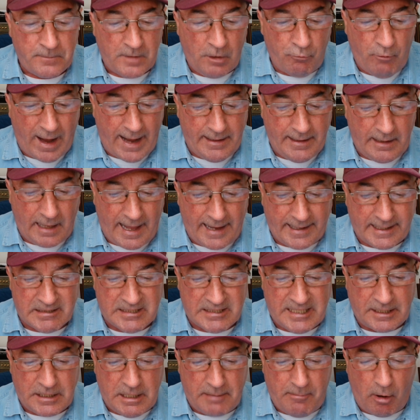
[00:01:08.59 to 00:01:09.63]
Right, like I
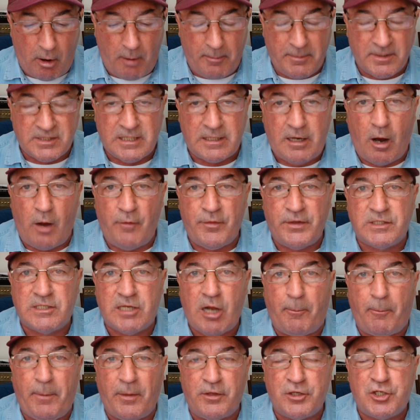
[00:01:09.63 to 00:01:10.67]
said a moment ago, at the
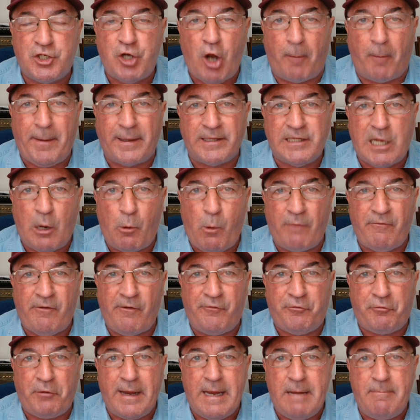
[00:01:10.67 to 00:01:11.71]
top of the shop, I do have a
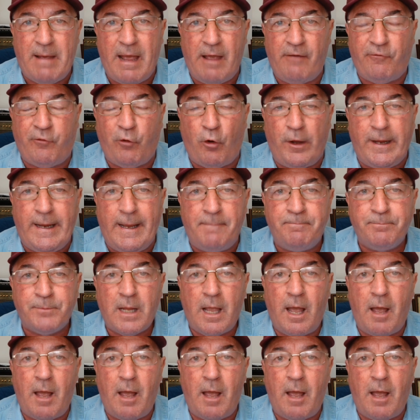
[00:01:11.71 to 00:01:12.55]
free bet for you.